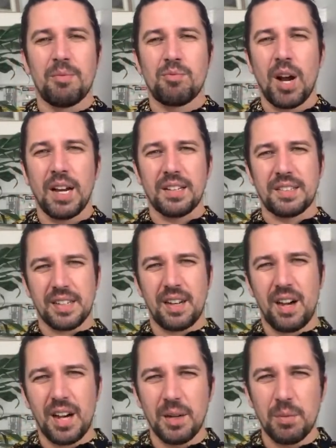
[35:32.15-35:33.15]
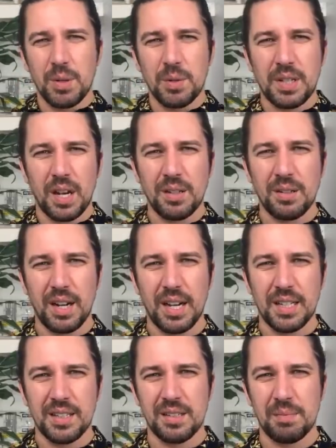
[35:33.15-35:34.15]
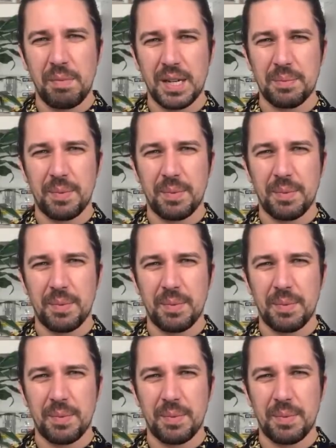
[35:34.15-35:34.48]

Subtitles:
Right, I will go and make